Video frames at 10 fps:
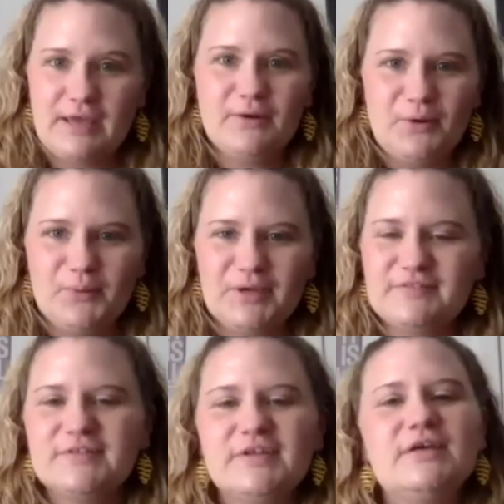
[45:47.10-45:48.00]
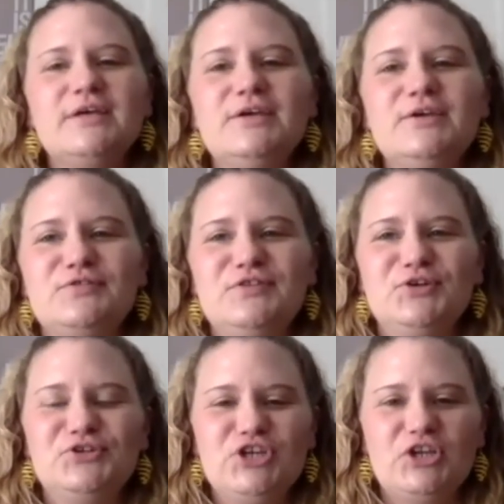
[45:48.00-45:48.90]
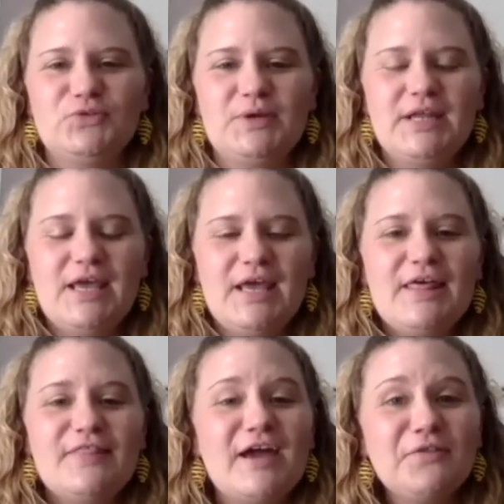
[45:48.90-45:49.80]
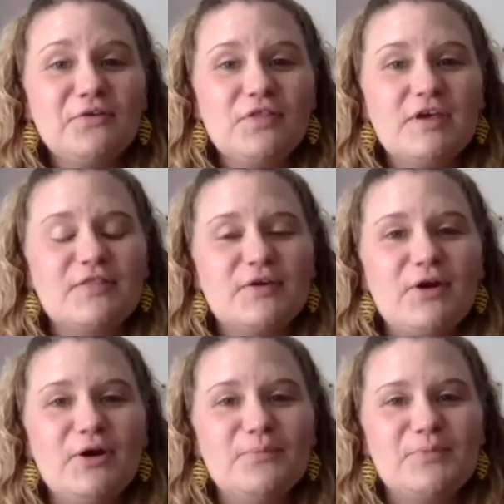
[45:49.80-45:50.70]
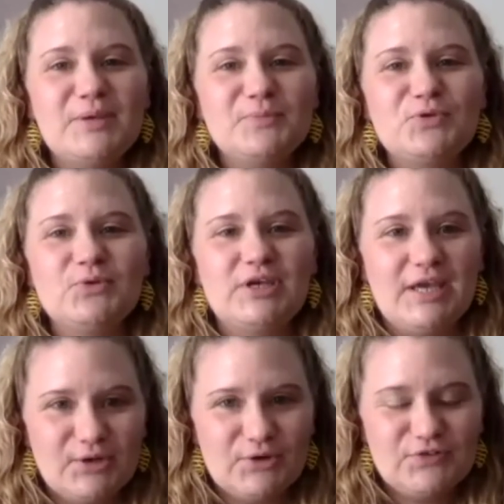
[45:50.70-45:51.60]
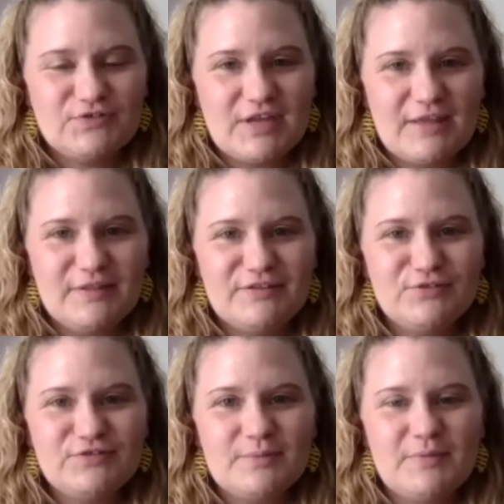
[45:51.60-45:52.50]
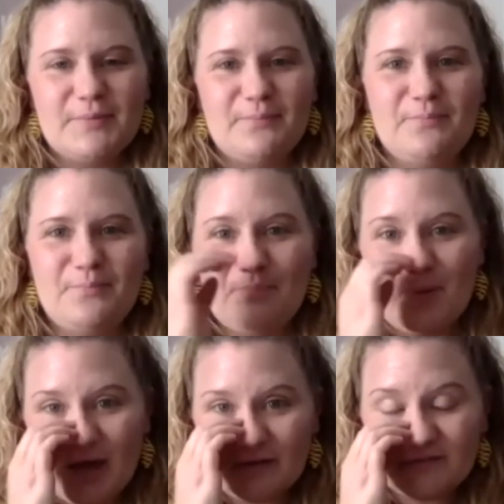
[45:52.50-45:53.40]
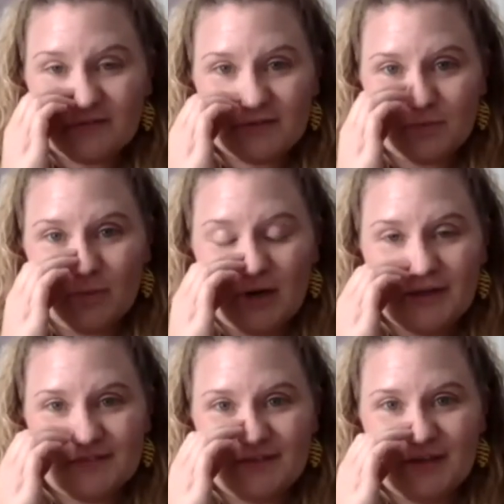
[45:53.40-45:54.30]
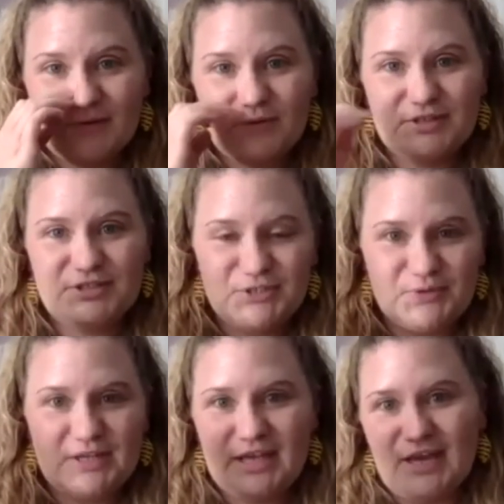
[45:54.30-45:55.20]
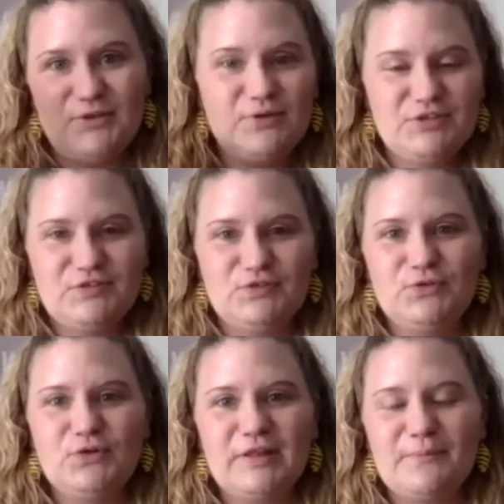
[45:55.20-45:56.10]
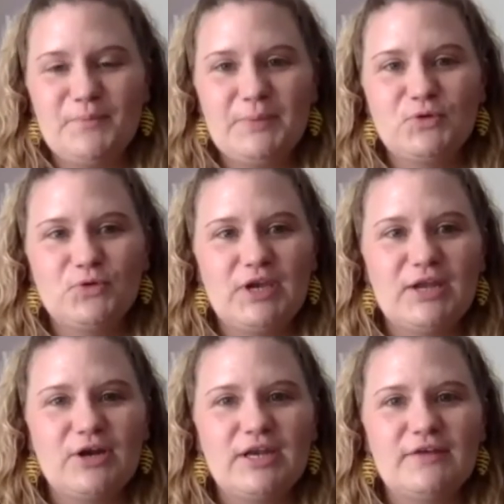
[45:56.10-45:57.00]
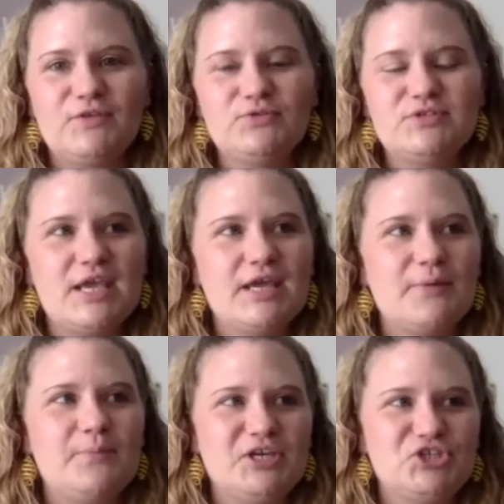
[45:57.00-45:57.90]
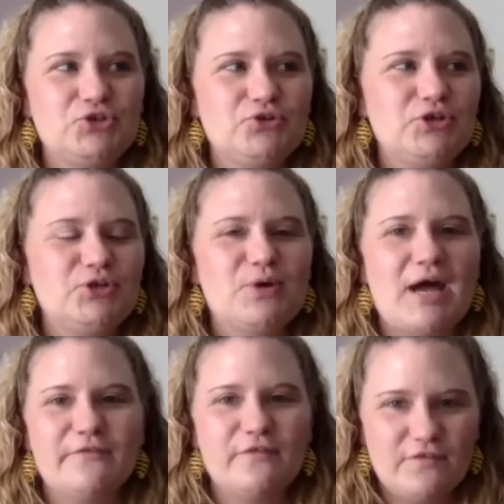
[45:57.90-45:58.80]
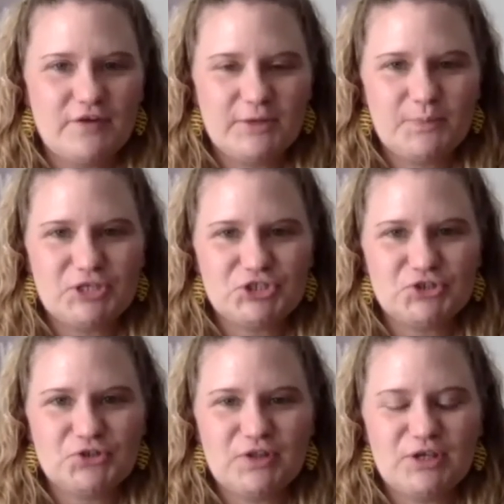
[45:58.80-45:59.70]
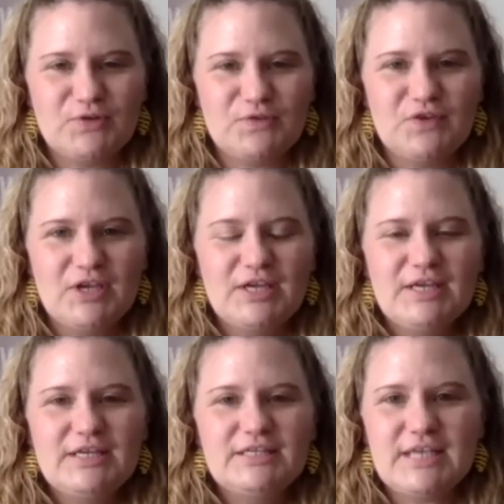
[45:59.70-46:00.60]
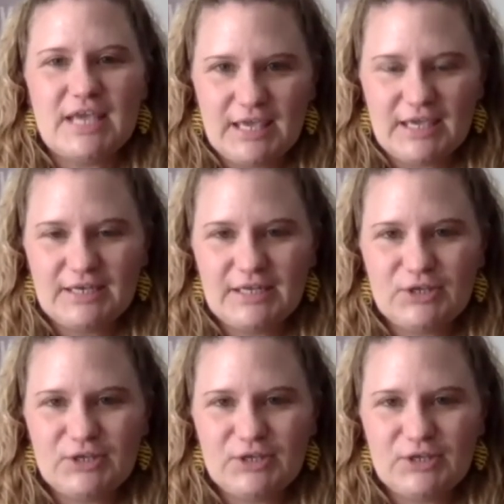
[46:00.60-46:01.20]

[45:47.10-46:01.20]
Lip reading: always using good judgment. The other thing, there are meme creators, and these are some of the best ones that you can do. And again, you can just Google like meme creator, and if you take a picture or you have a funny picture that you've taken, you